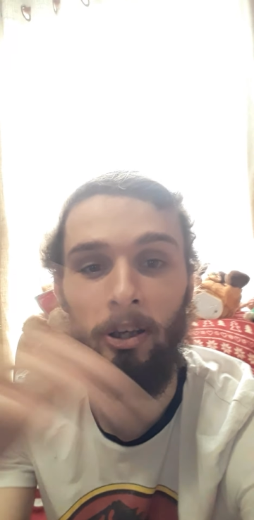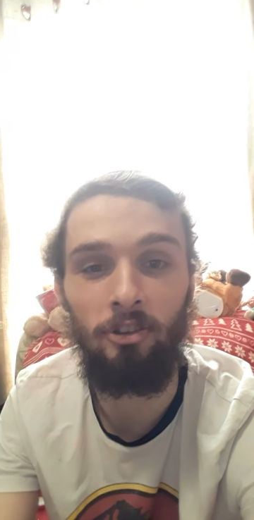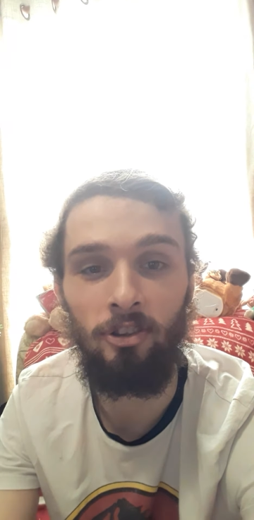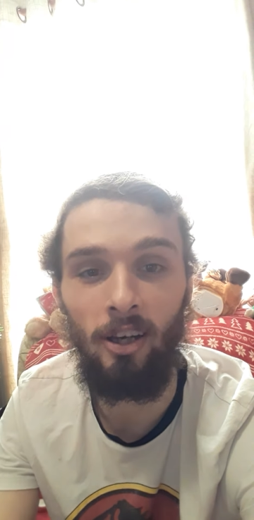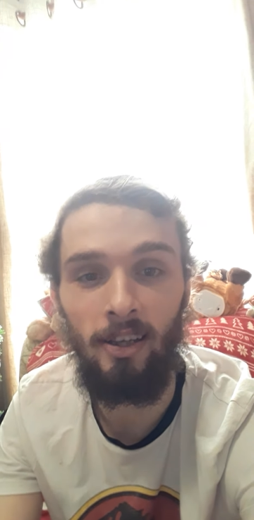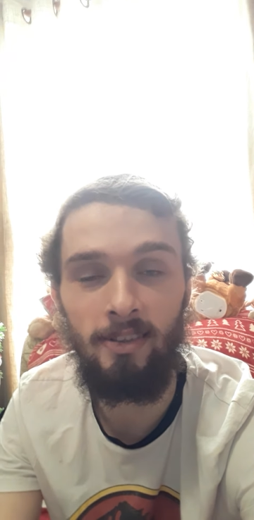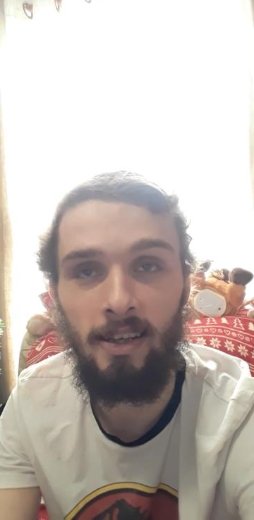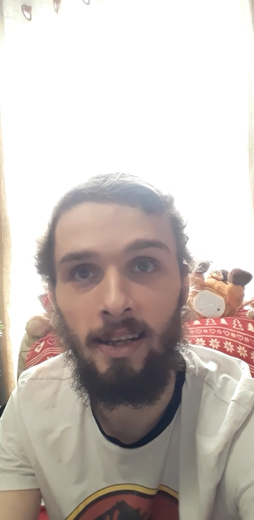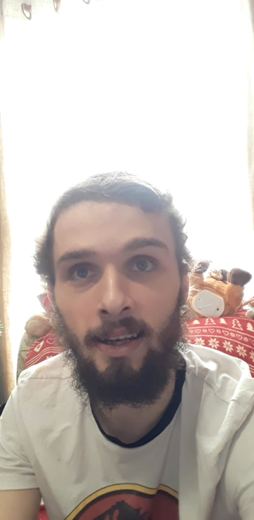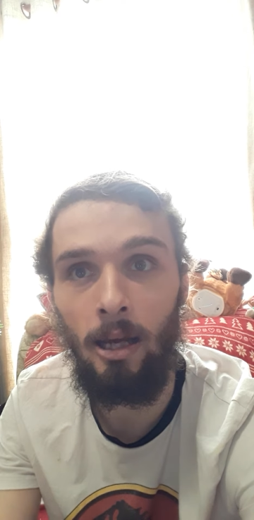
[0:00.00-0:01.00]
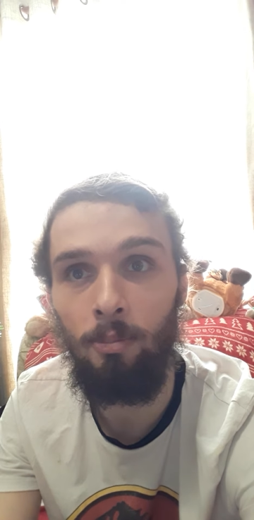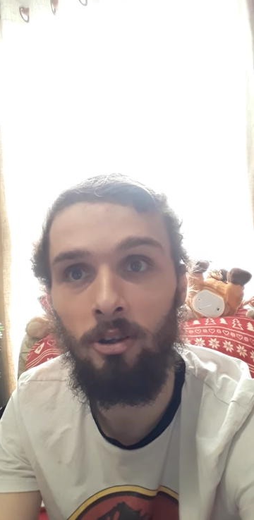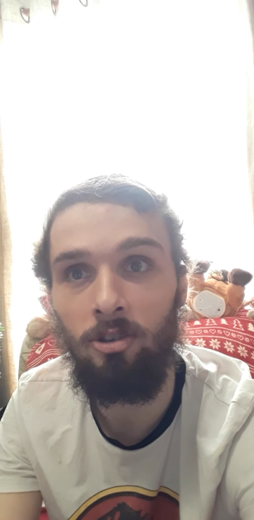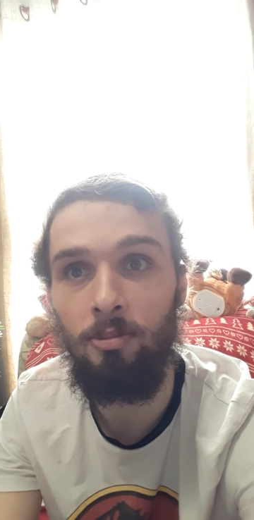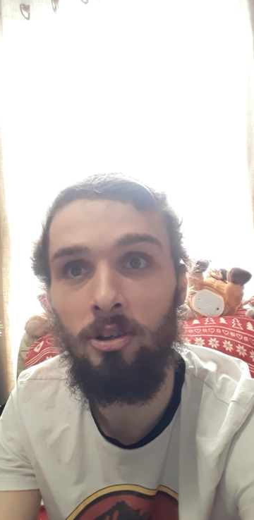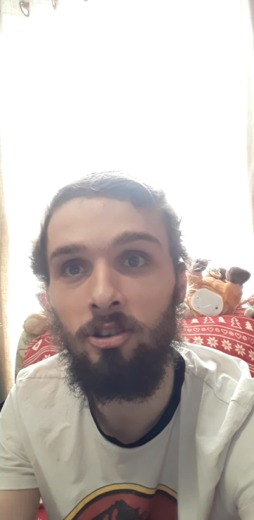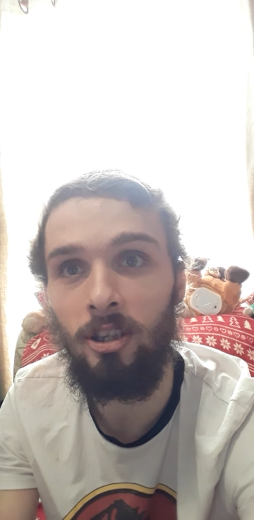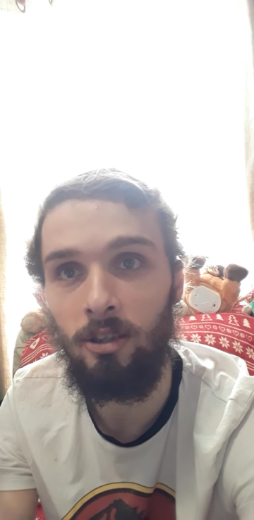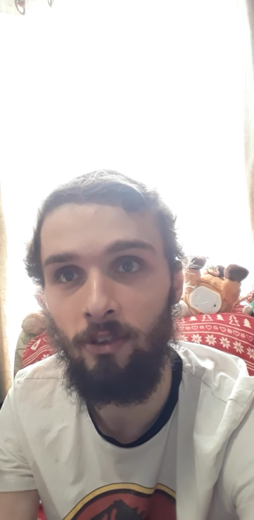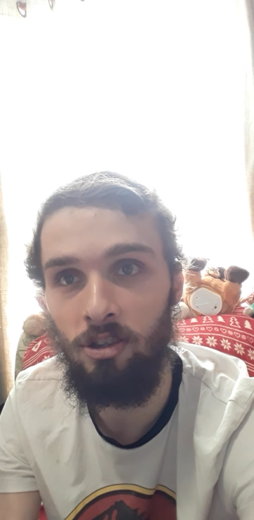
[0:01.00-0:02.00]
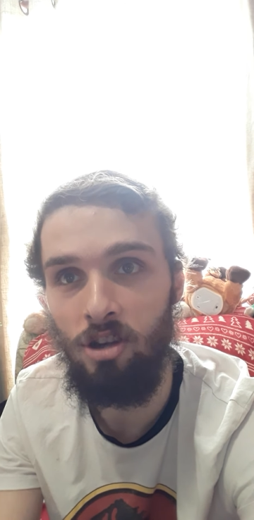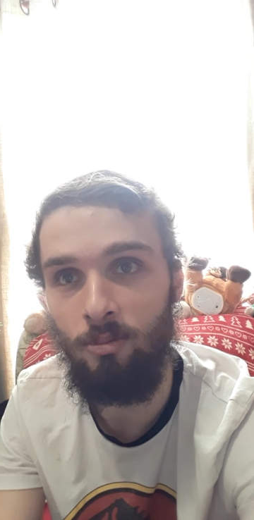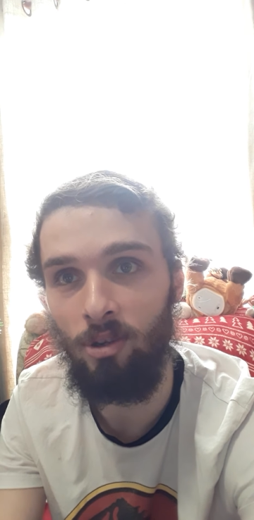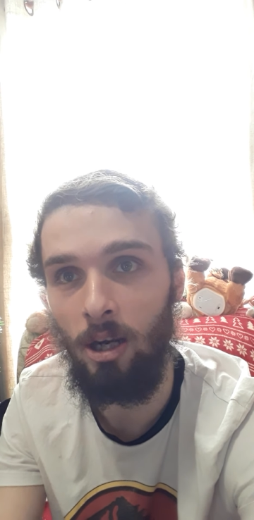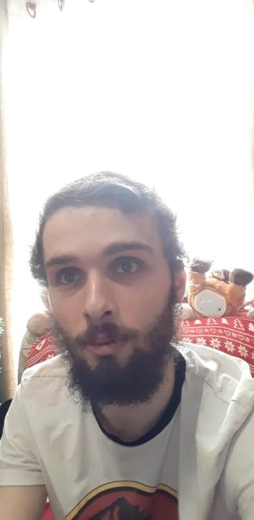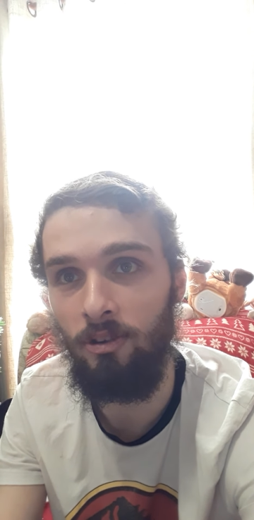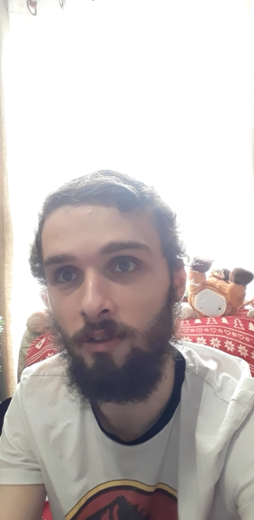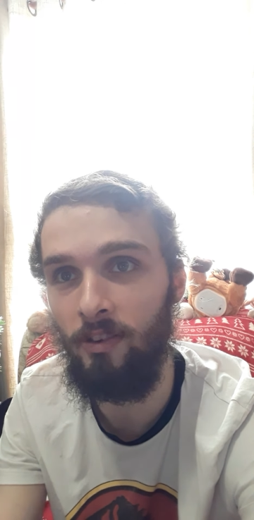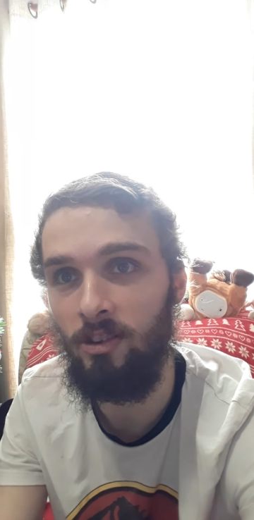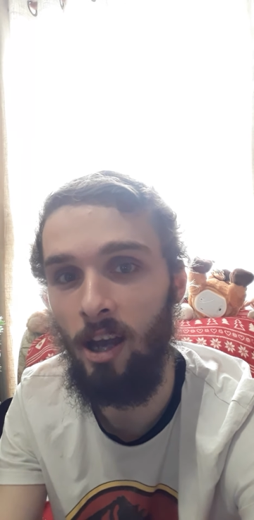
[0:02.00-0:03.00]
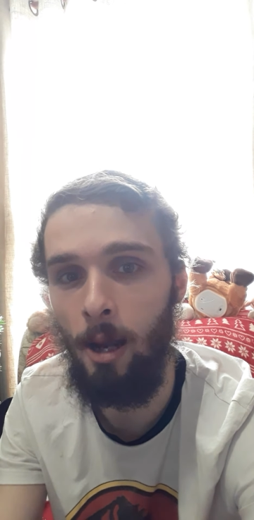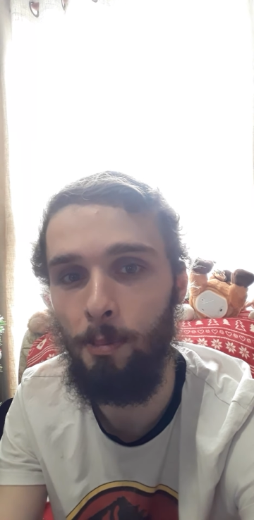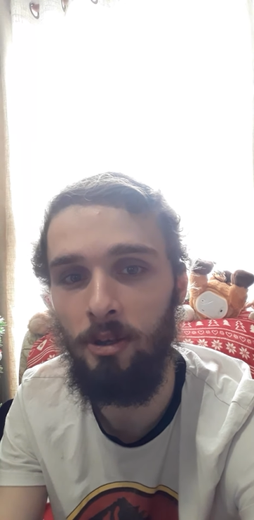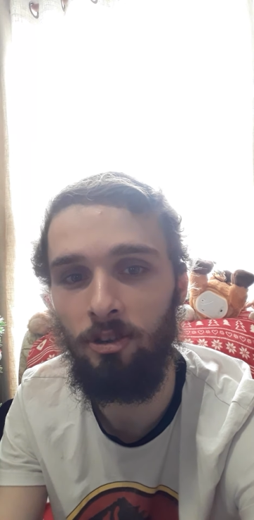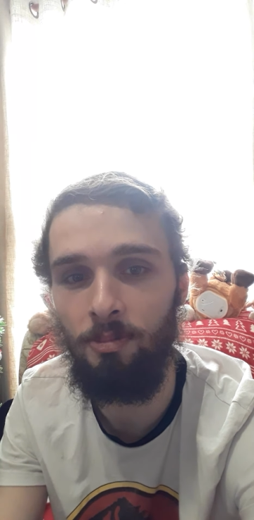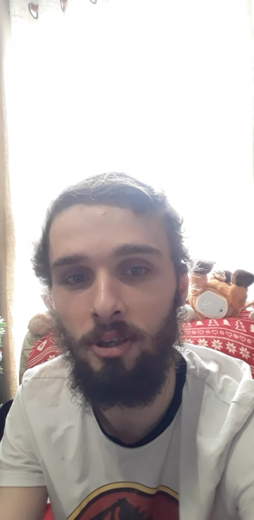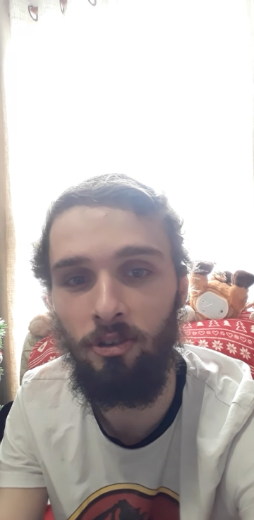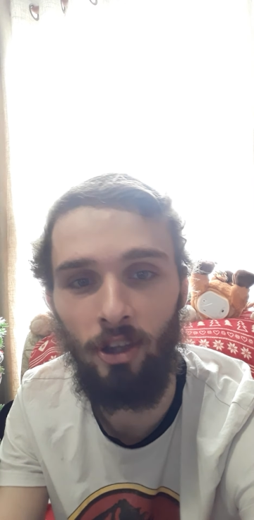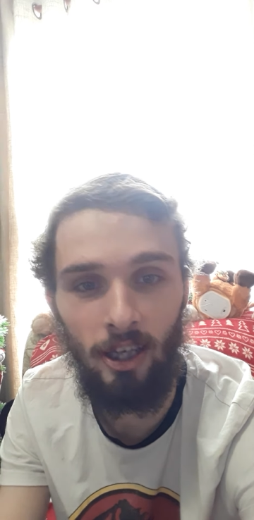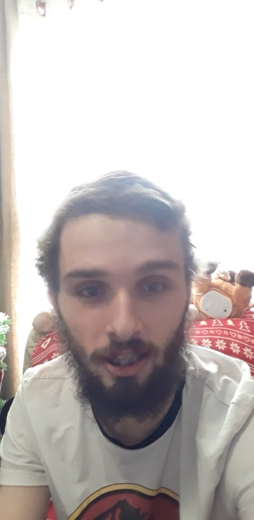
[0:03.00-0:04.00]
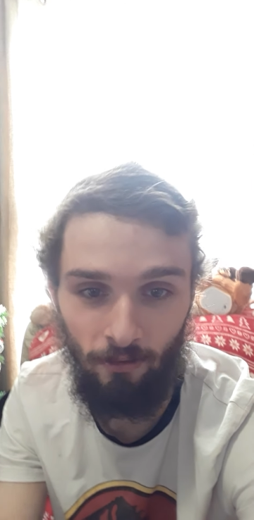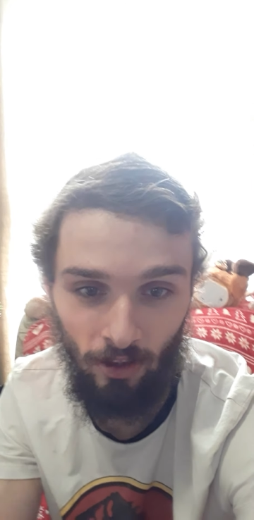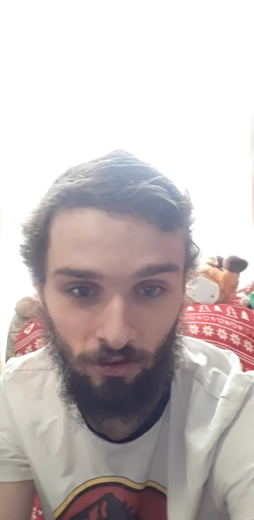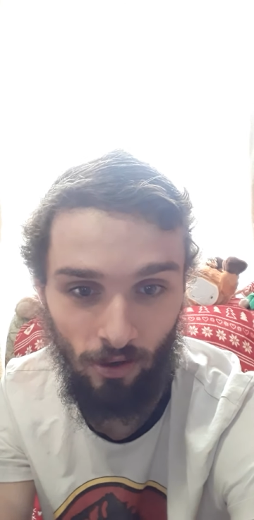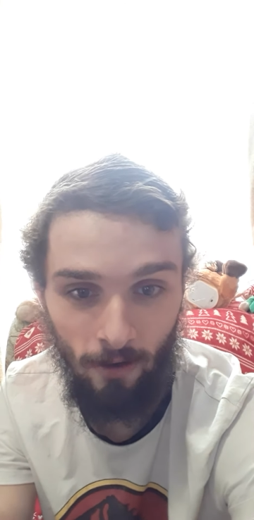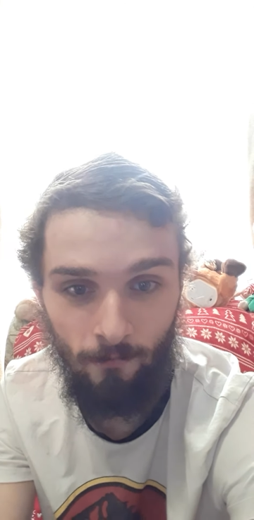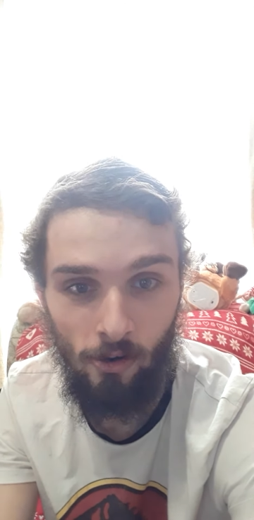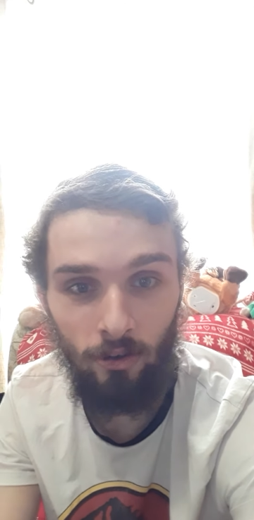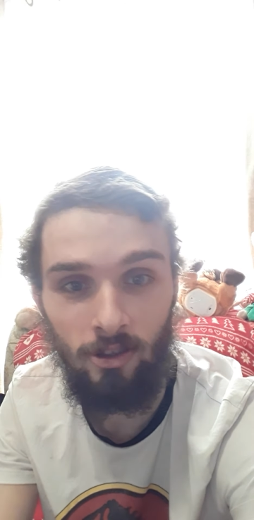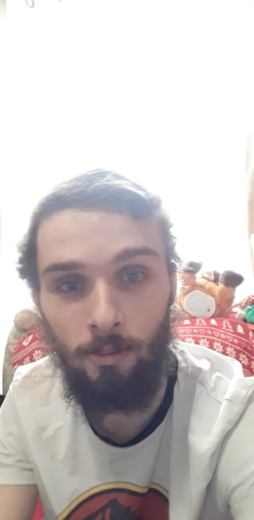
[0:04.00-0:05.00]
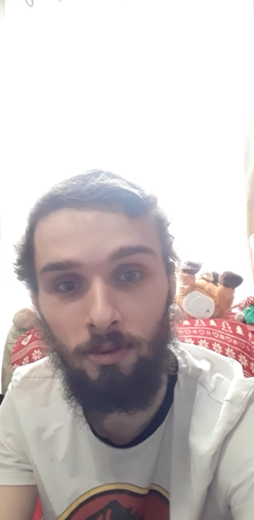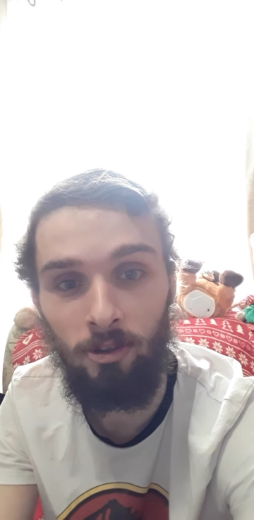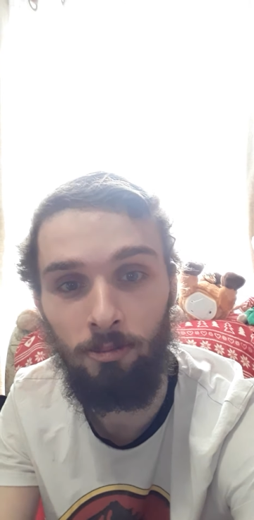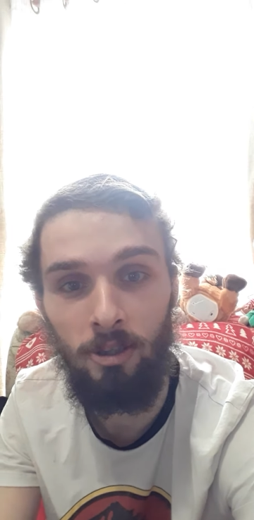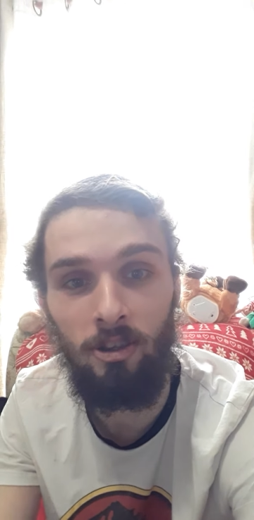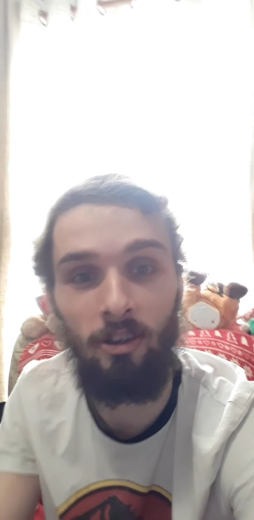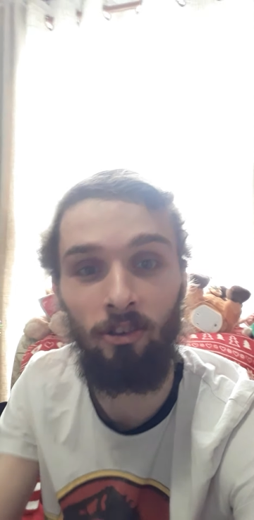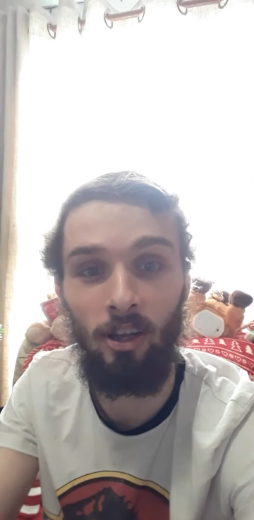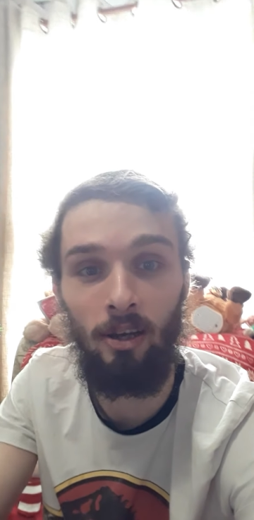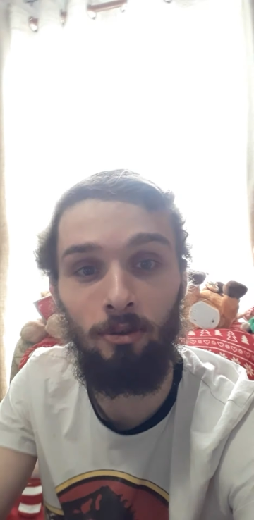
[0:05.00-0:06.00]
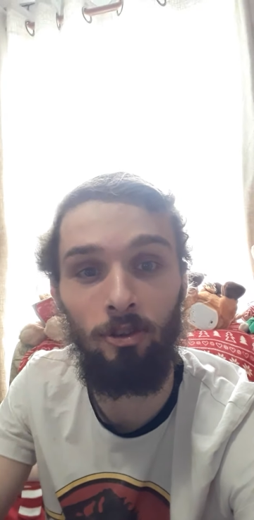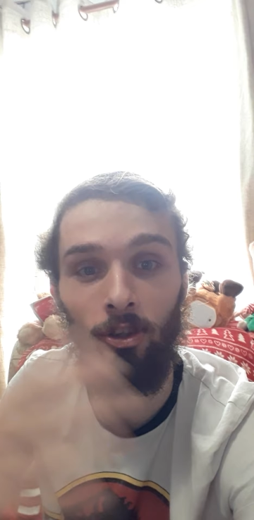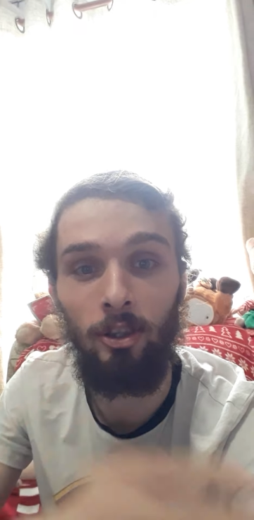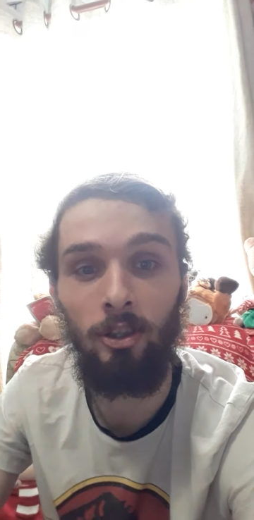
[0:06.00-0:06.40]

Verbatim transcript: There's Titanic ambience music, there's James Cameron's Avatar ambience music, there's Rainforest ambience music, there's loads.